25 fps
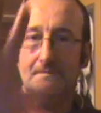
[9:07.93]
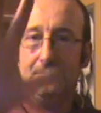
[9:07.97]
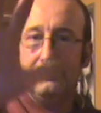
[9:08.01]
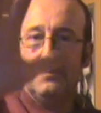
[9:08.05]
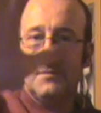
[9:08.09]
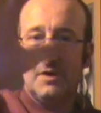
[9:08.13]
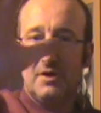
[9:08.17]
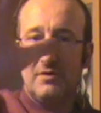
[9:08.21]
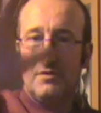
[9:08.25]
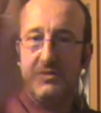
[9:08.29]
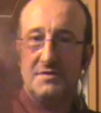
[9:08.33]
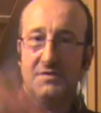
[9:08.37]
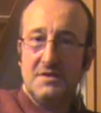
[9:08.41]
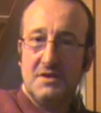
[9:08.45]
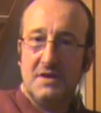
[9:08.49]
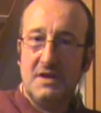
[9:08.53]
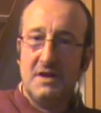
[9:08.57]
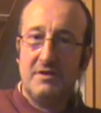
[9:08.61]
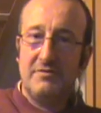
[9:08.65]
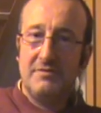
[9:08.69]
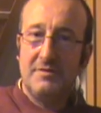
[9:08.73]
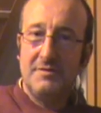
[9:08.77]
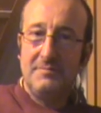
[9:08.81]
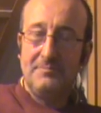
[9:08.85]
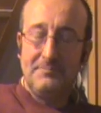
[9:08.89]
Alright there,
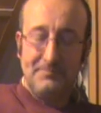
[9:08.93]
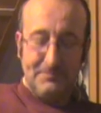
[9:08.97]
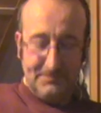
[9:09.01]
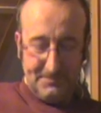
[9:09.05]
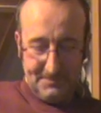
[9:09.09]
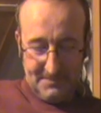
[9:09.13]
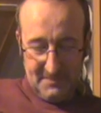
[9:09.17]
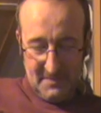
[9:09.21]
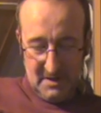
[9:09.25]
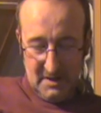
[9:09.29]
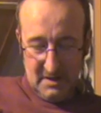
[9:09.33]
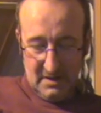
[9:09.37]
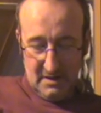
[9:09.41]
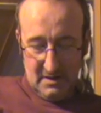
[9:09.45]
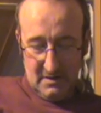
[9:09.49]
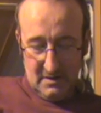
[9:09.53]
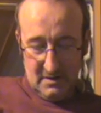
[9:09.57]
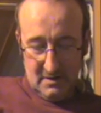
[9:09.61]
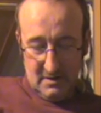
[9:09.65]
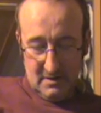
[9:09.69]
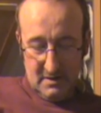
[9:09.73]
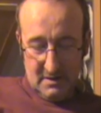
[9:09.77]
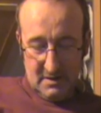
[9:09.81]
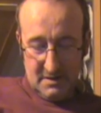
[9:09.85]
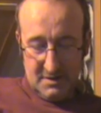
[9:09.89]
Aaron.
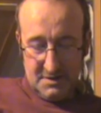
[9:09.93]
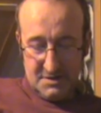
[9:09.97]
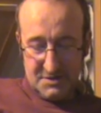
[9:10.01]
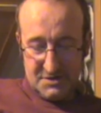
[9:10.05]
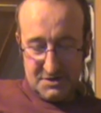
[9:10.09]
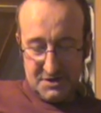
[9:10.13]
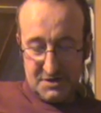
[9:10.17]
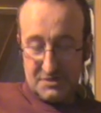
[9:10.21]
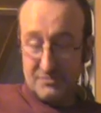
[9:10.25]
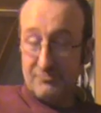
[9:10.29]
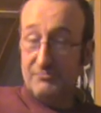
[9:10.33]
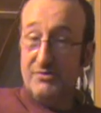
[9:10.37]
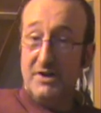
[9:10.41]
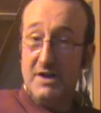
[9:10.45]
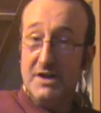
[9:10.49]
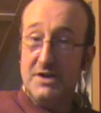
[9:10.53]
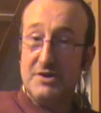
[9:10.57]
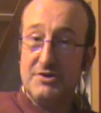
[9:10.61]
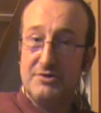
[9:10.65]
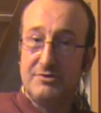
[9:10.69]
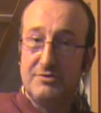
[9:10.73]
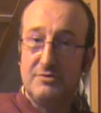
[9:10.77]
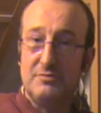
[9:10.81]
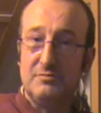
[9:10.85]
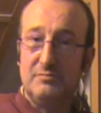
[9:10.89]
It's really
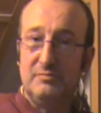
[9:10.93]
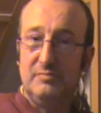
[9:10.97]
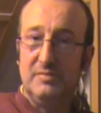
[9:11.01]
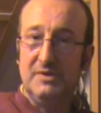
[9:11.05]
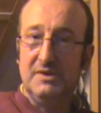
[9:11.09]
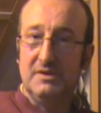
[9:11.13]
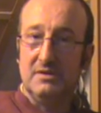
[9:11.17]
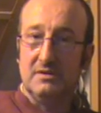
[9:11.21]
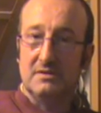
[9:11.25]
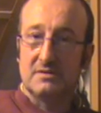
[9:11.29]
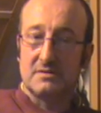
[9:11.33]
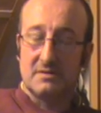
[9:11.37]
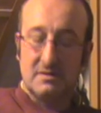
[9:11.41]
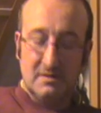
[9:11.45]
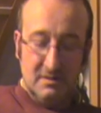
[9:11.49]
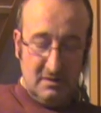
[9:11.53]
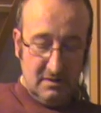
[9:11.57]
group build.